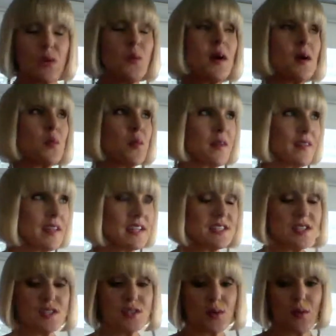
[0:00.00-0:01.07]
you are willing
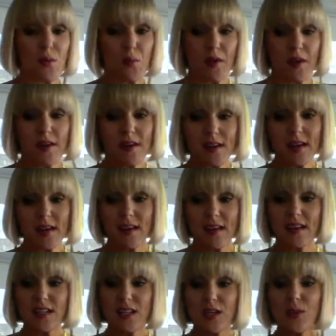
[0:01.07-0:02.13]
to do the work,
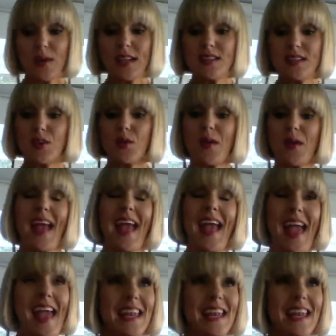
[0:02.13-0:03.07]
you can do